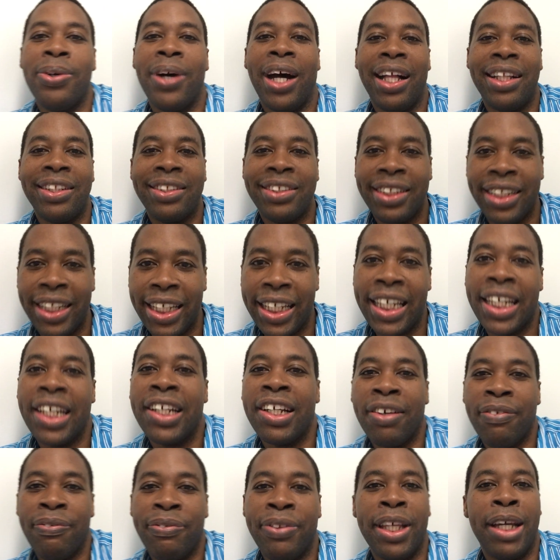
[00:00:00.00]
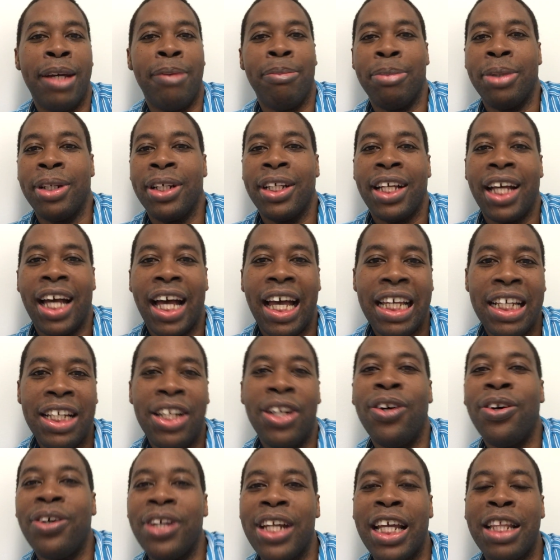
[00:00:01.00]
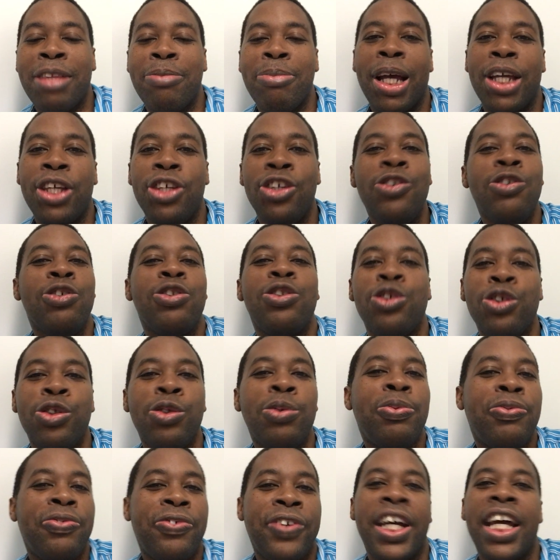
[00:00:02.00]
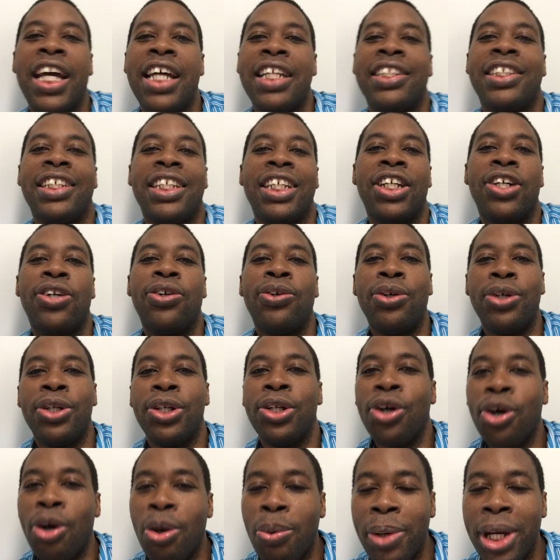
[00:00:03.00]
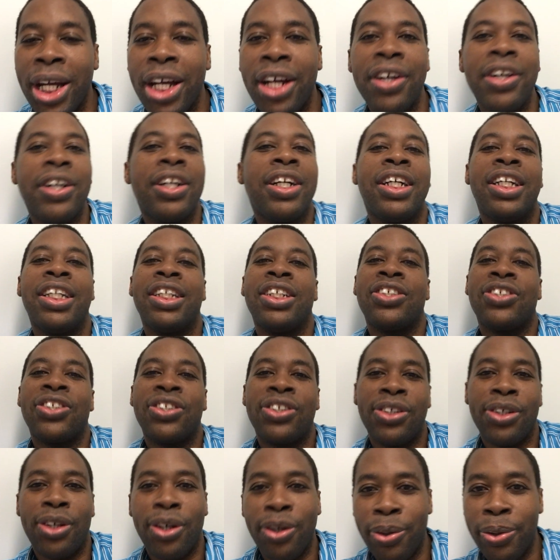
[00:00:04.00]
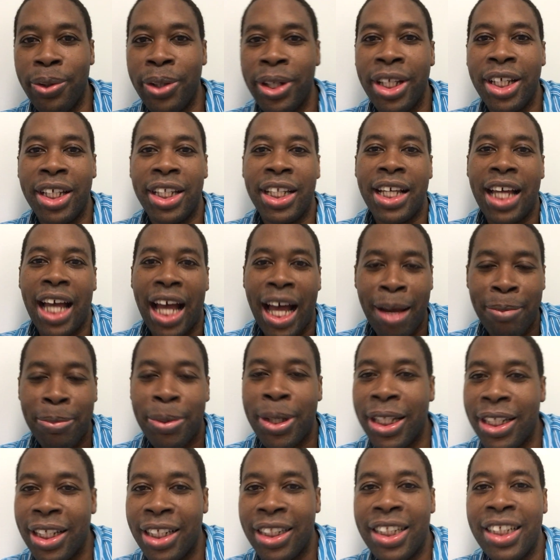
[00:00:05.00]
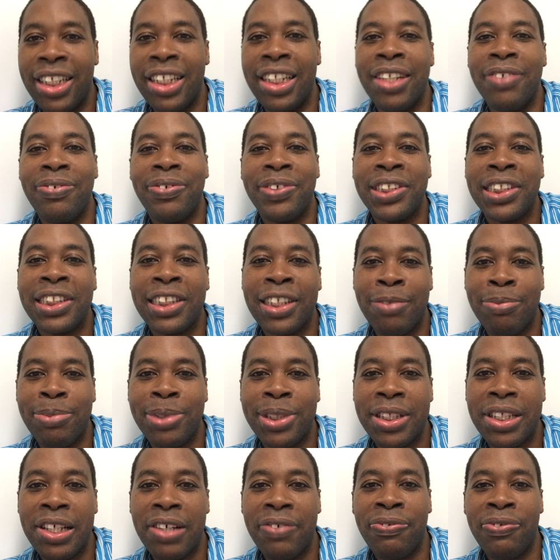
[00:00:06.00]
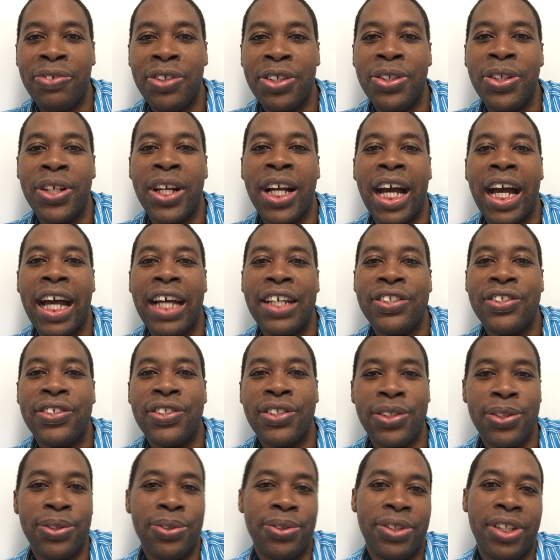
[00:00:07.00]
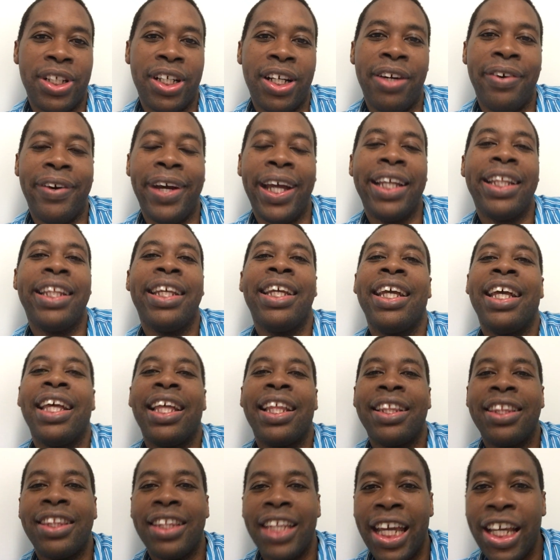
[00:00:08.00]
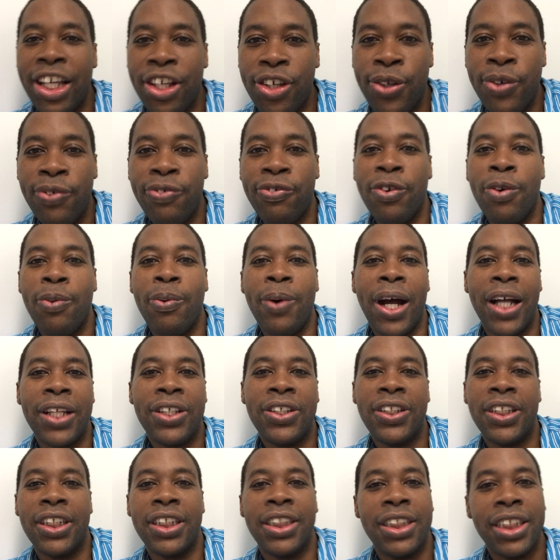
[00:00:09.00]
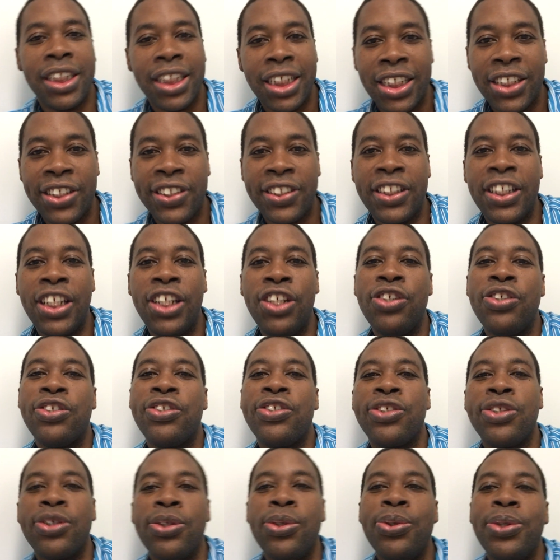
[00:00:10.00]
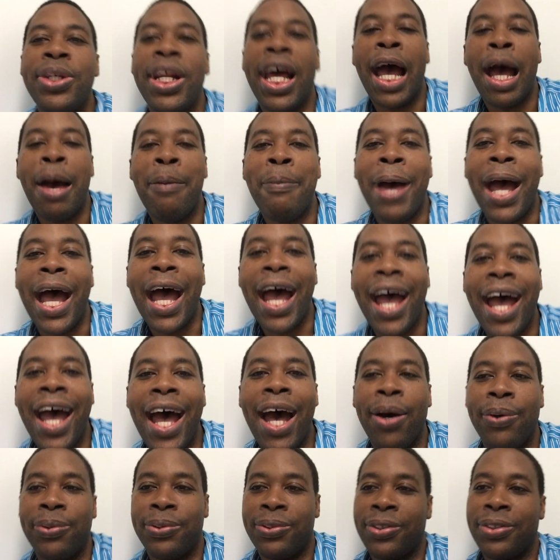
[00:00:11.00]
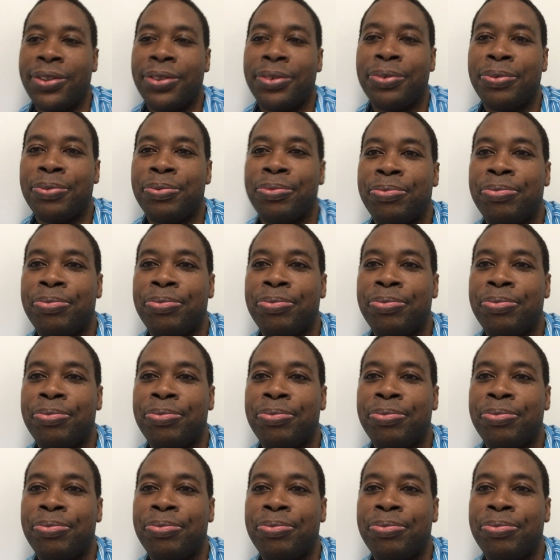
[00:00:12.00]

I'll take care of them. I know that my YouTube fans ain't going nowhere, so I'm gonna deliver some stuff to you guys soon, all right? Thank you for watching. See you soon. I'm out.